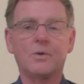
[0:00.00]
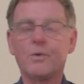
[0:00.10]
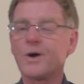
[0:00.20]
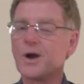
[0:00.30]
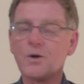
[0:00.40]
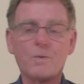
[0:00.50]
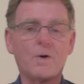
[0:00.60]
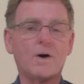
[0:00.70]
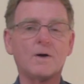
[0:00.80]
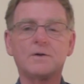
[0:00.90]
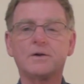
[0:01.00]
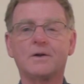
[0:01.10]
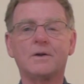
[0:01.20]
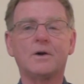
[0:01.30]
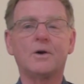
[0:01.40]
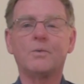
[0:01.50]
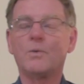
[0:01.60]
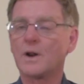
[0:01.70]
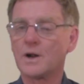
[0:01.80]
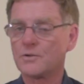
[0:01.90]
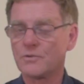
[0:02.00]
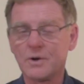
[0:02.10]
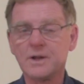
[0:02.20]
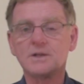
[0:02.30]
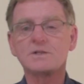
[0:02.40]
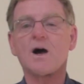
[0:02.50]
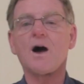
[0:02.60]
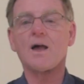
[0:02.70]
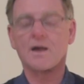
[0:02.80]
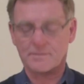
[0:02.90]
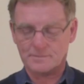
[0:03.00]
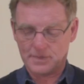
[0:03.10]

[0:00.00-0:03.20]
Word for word: what I want and what I truly desire.